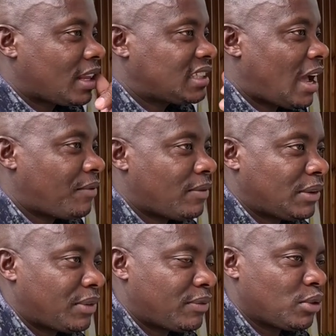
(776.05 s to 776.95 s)
share
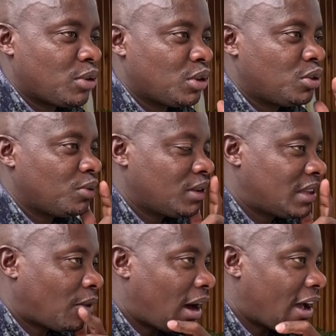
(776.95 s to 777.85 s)
50-50 with
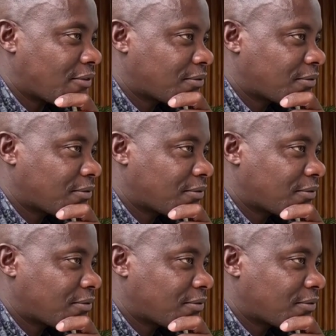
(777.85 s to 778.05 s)
the wife.